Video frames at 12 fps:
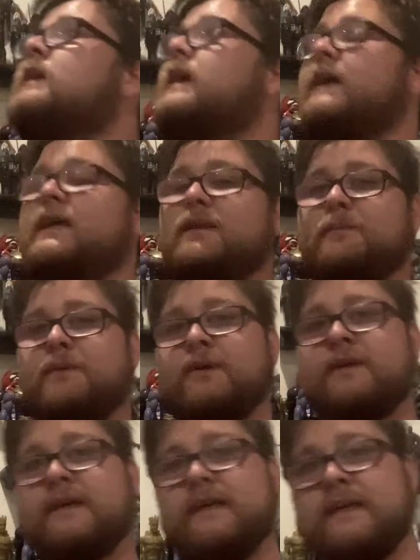Again, the
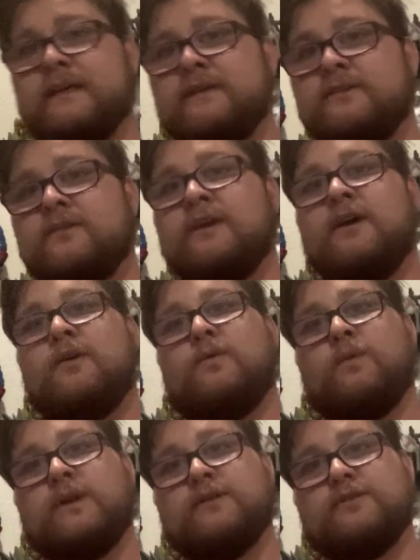book is
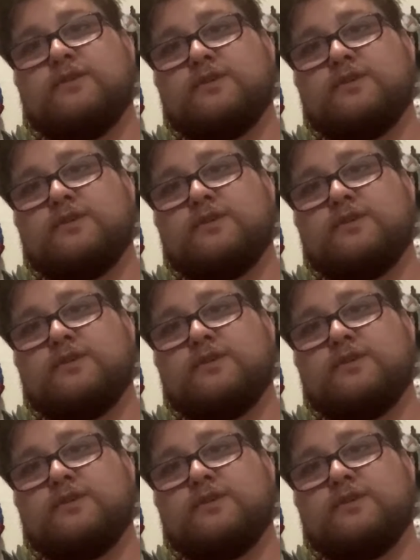What is